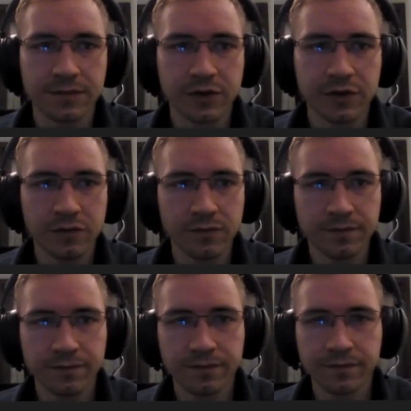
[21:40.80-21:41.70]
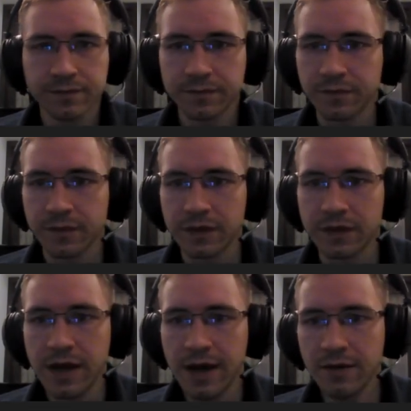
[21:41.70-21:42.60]
So
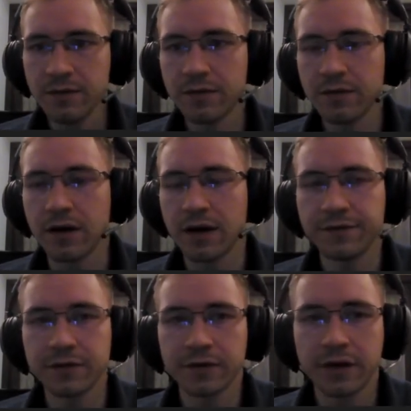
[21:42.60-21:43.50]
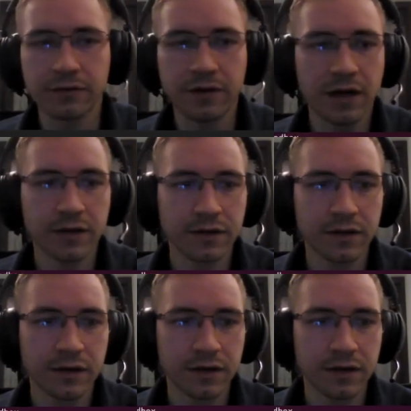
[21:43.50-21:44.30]
now after I run,